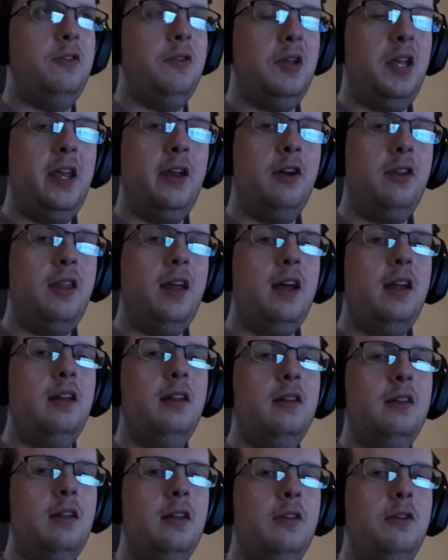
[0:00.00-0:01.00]
if you hear
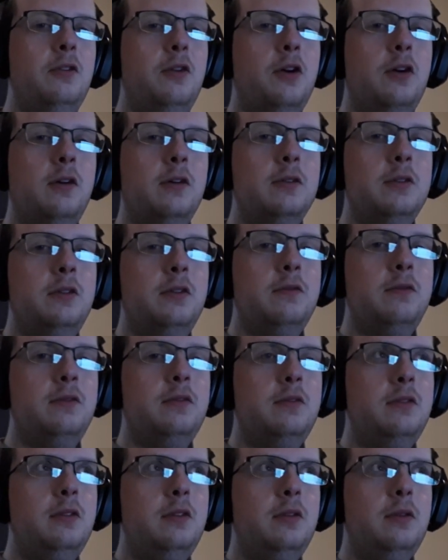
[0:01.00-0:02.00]
that, then you know
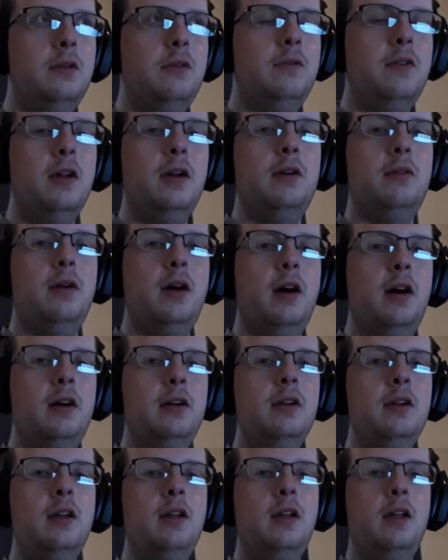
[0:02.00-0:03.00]
you've done it
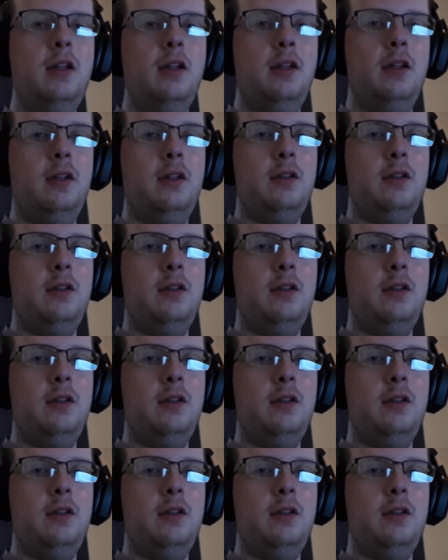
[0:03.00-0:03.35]
wrong.